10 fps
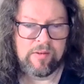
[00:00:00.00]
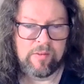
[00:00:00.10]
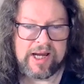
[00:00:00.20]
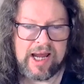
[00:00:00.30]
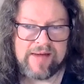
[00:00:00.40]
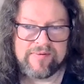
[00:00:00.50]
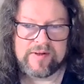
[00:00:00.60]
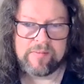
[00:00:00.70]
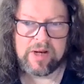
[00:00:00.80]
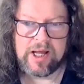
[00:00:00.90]
We have
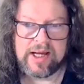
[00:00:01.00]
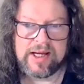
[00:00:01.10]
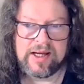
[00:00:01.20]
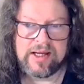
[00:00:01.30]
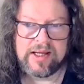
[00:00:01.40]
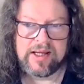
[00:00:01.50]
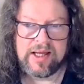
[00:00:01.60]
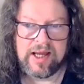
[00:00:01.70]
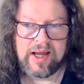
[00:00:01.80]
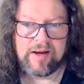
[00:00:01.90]
to play
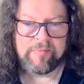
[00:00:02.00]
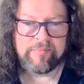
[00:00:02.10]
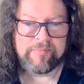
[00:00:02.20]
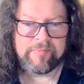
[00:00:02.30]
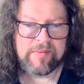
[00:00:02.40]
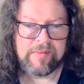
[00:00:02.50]
um,